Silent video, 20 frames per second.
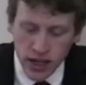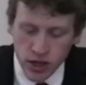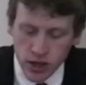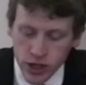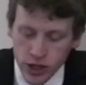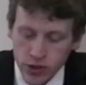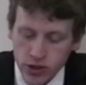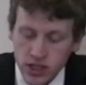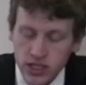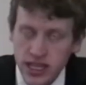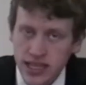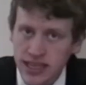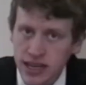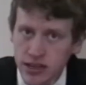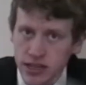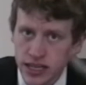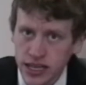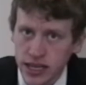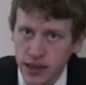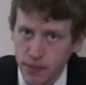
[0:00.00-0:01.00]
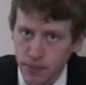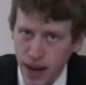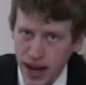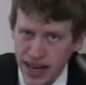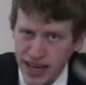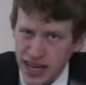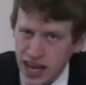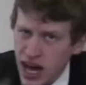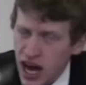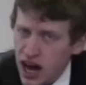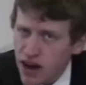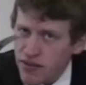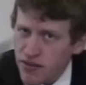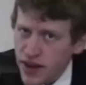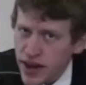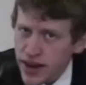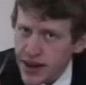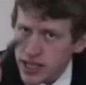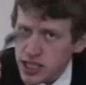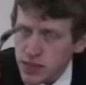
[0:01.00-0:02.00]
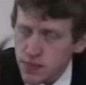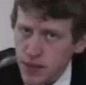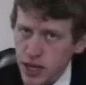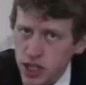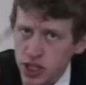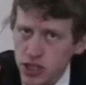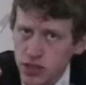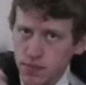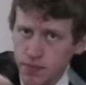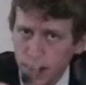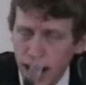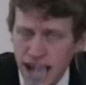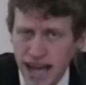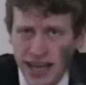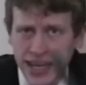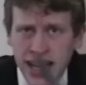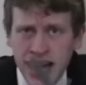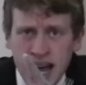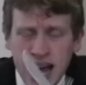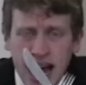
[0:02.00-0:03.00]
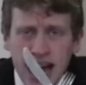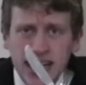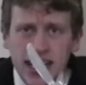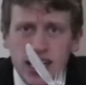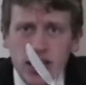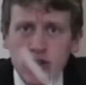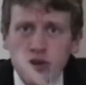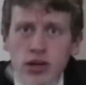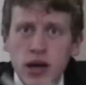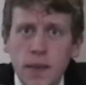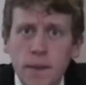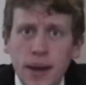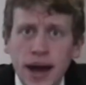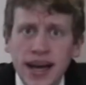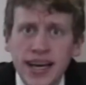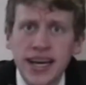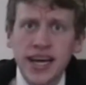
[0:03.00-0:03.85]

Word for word: know you were sent out to get a bike, a very special bike, and yet you come back